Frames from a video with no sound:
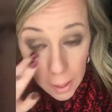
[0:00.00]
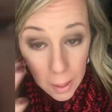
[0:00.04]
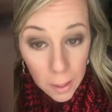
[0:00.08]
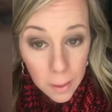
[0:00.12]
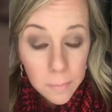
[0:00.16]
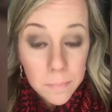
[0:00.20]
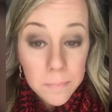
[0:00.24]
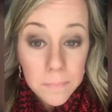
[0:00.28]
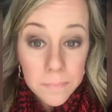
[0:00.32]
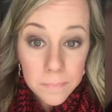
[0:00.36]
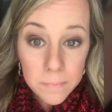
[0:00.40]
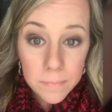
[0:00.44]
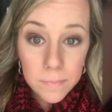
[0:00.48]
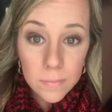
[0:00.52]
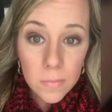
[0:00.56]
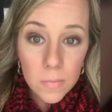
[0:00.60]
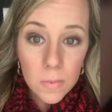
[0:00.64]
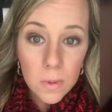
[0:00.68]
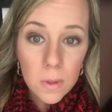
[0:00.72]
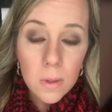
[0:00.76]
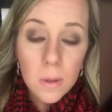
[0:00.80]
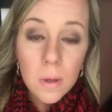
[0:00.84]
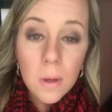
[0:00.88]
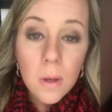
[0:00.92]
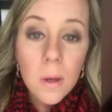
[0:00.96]
Okay.
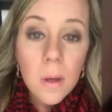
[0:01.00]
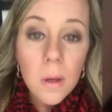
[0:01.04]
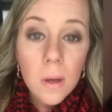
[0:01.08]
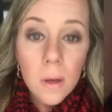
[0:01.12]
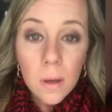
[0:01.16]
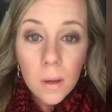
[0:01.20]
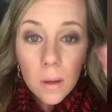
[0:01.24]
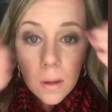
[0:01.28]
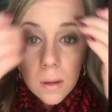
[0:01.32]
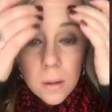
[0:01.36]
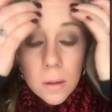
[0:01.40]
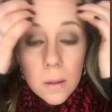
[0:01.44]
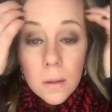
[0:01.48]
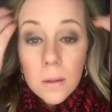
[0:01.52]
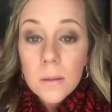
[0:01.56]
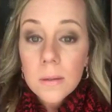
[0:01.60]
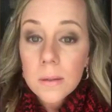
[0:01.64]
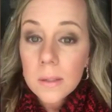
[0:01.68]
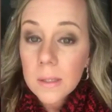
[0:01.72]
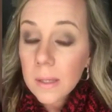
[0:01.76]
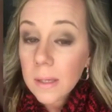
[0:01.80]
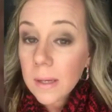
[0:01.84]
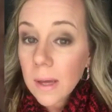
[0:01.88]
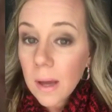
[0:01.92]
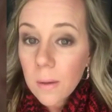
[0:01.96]

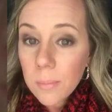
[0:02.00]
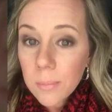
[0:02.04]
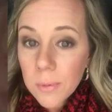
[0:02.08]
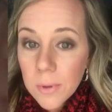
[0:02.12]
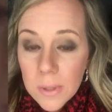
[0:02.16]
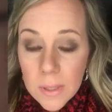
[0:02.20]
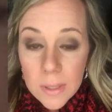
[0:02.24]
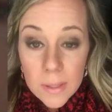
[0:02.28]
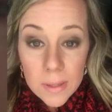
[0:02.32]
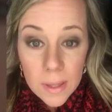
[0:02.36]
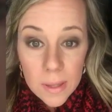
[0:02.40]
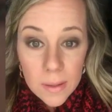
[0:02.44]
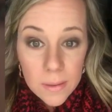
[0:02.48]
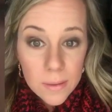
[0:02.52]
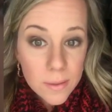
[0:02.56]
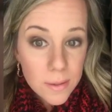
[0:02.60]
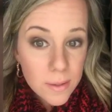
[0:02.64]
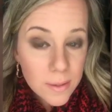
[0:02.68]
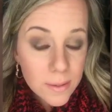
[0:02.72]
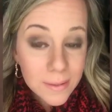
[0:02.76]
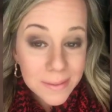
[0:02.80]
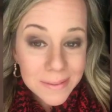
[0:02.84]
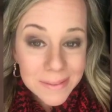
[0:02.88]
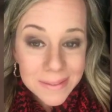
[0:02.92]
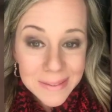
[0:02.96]
See how pretty that
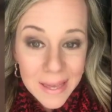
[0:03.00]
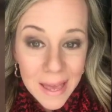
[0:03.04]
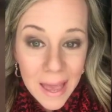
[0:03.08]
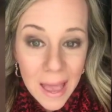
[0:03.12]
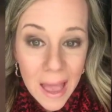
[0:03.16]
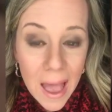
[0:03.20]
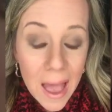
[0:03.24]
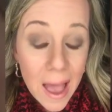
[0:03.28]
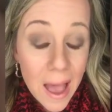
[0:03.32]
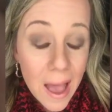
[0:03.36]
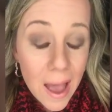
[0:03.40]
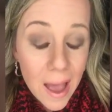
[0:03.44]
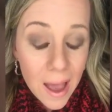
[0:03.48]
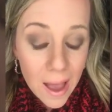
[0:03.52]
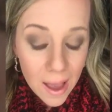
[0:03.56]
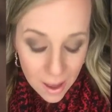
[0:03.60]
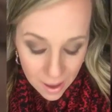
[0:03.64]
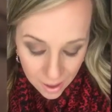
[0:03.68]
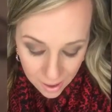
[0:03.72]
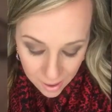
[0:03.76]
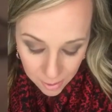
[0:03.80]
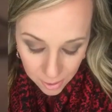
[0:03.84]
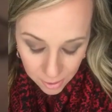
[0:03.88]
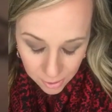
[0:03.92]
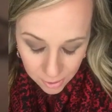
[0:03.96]
looks?
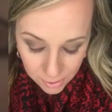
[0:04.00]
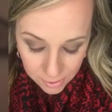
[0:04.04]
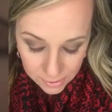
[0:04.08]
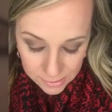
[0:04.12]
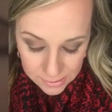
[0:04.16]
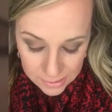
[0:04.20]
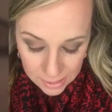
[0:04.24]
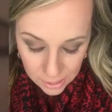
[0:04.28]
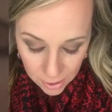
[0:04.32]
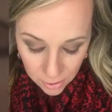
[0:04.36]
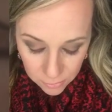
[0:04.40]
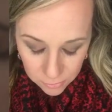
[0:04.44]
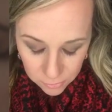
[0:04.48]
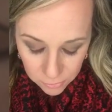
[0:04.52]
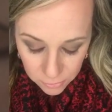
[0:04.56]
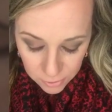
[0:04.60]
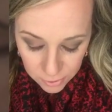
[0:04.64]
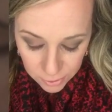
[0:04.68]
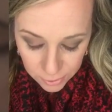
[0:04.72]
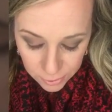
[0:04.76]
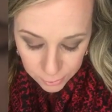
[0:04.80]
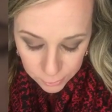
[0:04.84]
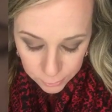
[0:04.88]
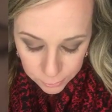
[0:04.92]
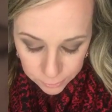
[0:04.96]
I'll look down
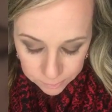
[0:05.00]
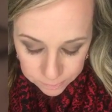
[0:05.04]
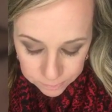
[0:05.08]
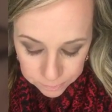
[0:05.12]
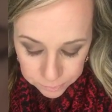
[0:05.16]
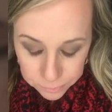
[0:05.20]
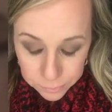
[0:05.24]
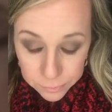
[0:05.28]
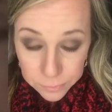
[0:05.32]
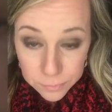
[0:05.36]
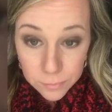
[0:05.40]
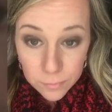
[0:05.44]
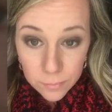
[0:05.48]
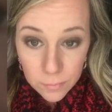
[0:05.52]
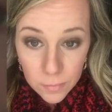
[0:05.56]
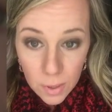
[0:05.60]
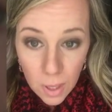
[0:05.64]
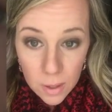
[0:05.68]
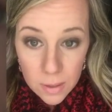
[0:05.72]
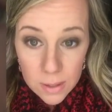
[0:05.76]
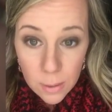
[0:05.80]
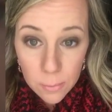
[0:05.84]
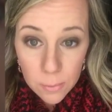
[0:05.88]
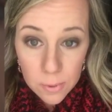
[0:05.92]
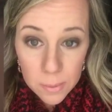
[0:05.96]
for you.
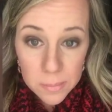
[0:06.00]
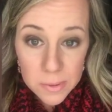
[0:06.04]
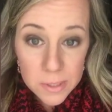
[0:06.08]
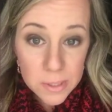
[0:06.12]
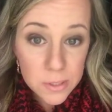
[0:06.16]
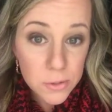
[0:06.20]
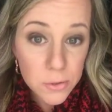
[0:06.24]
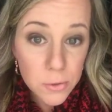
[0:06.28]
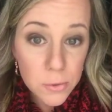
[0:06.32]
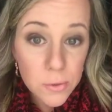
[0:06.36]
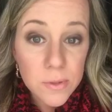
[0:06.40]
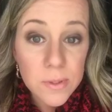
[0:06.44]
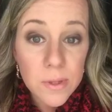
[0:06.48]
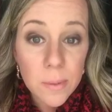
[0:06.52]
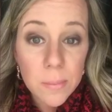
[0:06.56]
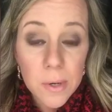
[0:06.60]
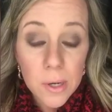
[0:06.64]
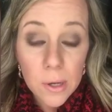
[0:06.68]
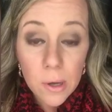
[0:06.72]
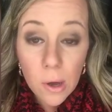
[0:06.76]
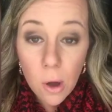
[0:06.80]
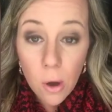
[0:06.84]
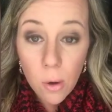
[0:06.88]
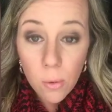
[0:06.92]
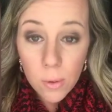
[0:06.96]
Now what I'm going to do is I'm
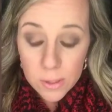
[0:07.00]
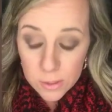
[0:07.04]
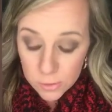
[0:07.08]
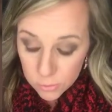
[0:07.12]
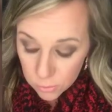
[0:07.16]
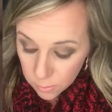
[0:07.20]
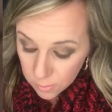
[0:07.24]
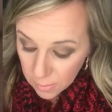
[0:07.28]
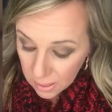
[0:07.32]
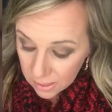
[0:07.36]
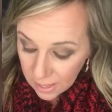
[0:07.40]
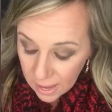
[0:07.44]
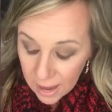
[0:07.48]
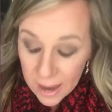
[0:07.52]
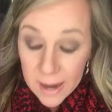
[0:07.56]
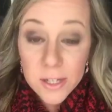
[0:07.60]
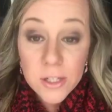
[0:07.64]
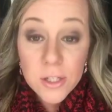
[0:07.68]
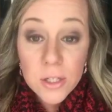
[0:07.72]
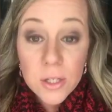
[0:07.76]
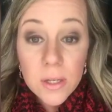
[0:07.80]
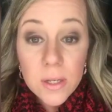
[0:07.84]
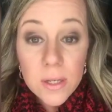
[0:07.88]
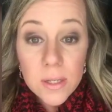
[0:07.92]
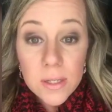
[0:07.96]
going to go and do my
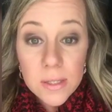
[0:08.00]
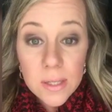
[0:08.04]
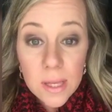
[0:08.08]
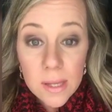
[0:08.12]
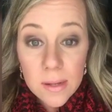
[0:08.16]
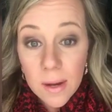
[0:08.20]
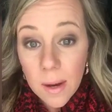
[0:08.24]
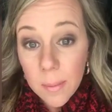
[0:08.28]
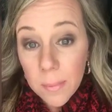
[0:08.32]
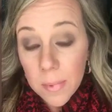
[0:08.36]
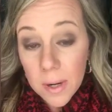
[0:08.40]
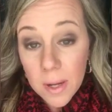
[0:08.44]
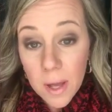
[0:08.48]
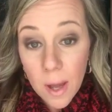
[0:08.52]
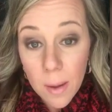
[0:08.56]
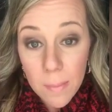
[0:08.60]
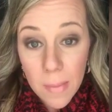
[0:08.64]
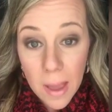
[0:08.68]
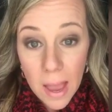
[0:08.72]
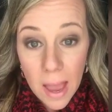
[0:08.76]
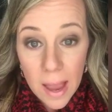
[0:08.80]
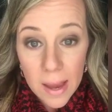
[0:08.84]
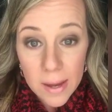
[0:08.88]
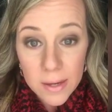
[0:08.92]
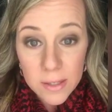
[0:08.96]
lashes, and then I'm going to
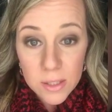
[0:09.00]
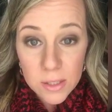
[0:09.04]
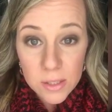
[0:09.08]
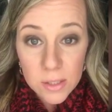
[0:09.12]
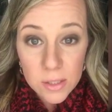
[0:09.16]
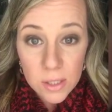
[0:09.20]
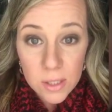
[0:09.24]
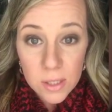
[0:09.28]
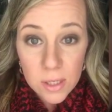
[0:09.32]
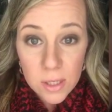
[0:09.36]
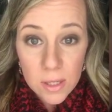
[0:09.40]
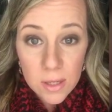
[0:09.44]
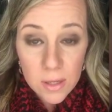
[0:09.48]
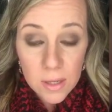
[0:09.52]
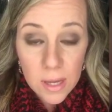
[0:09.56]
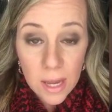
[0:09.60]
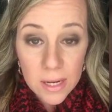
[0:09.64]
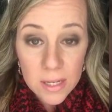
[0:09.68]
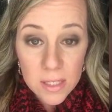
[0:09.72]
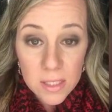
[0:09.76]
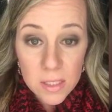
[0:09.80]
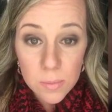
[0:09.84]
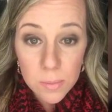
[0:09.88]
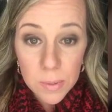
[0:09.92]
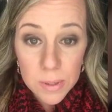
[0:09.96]
come back just to
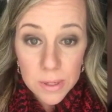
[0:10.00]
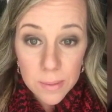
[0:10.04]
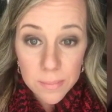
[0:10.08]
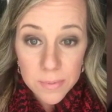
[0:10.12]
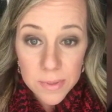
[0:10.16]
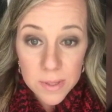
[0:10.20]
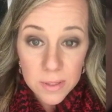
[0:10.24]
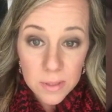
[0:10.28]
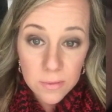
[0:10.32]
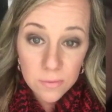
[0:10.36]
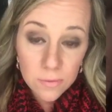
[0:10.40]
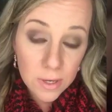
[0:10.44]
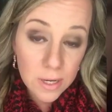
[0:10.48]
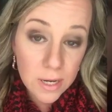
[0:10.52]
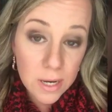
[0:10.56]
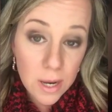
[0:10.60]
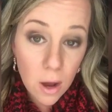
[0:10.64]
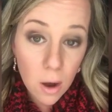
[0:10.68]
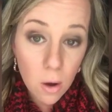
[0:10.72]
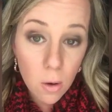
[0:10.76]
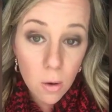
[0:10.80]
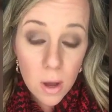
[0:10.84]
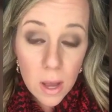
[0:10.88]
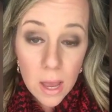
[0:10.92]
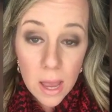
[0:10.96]
kind of speed up this
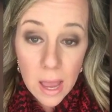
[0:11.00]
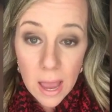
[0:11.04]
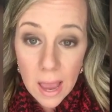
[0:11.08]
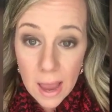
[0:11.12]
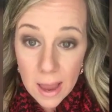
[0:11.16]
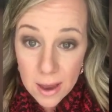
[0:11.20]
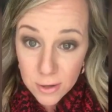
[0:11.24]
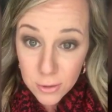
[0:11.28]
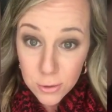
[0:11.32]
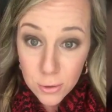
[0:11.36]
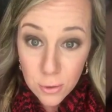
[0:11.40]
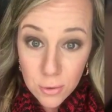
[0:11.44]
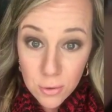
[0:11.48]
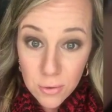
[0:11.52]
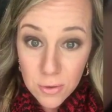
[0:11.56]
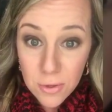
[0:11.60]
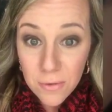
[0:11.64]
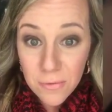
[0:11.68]
video and